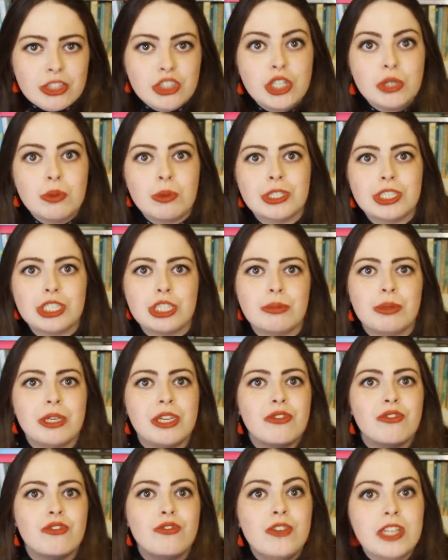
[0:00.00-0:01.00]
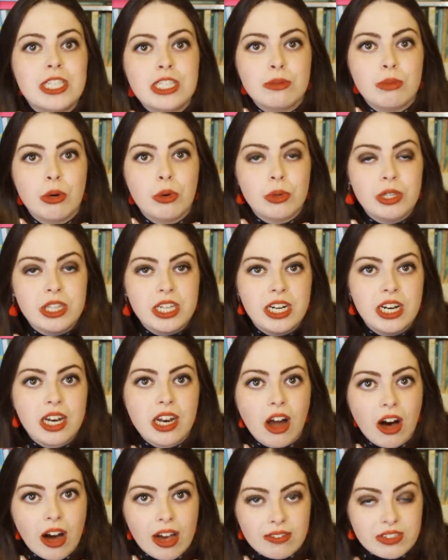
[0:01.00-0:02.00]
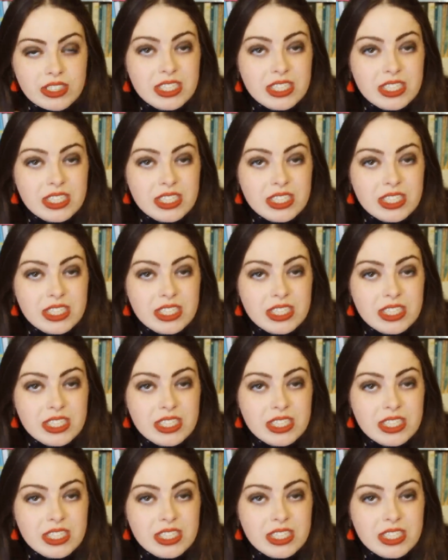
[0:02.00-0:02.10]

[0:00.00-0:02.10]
She wants to be invisible within life.